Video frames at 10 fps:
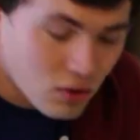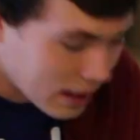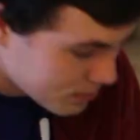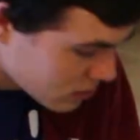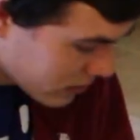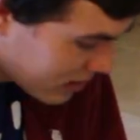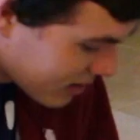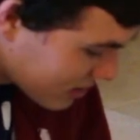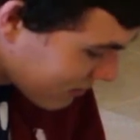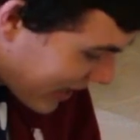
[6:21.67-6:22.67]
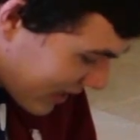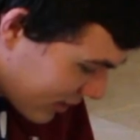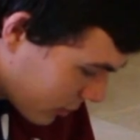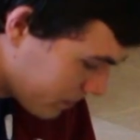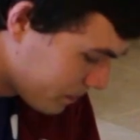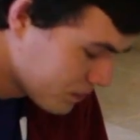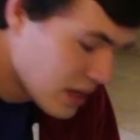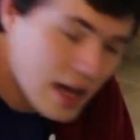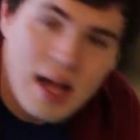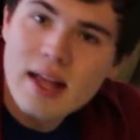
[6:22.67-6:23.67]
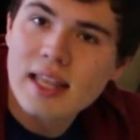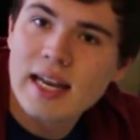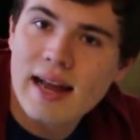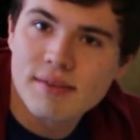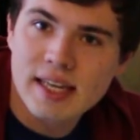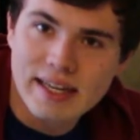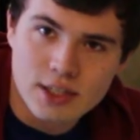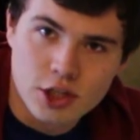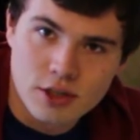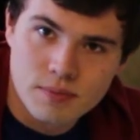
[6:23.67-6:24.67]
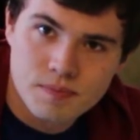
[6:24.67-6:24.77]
gripes with this vacuum. The navigation.